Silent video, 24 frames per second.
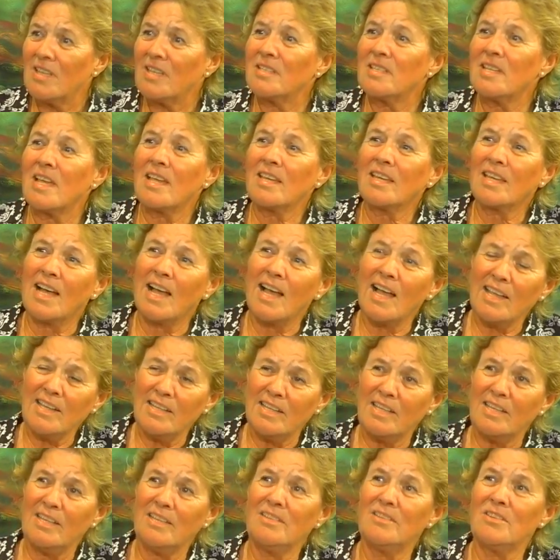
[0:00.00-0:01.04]
It's like I
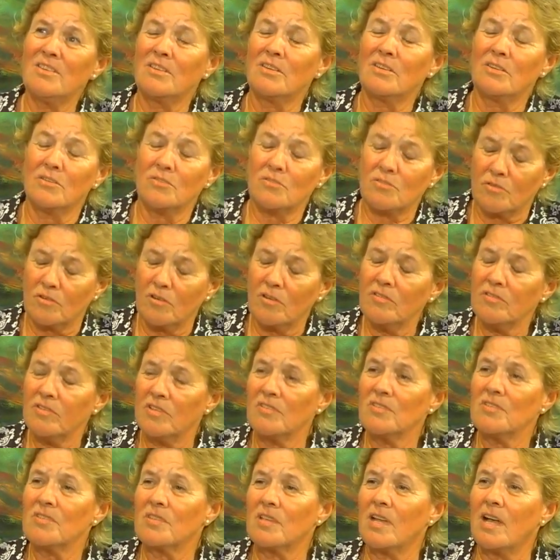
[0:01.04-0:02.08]
need to control
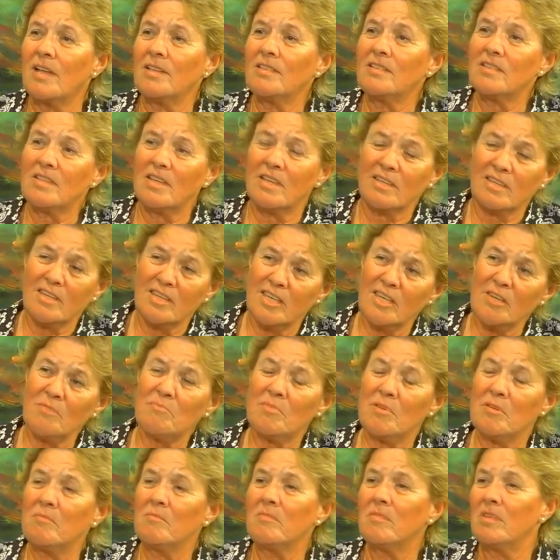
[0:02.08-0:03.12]
those thoughts and keep
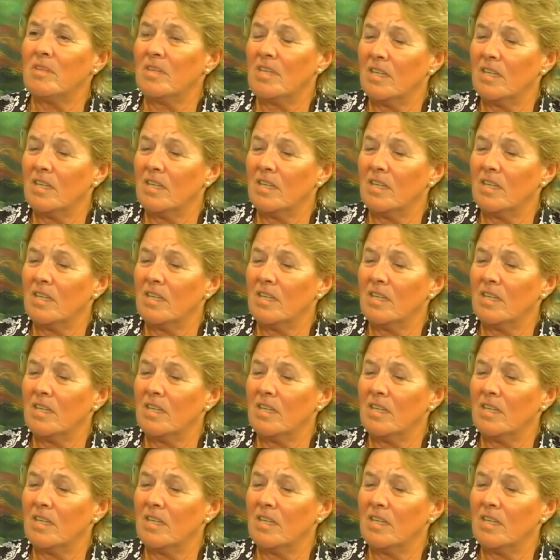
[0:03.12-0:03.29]
them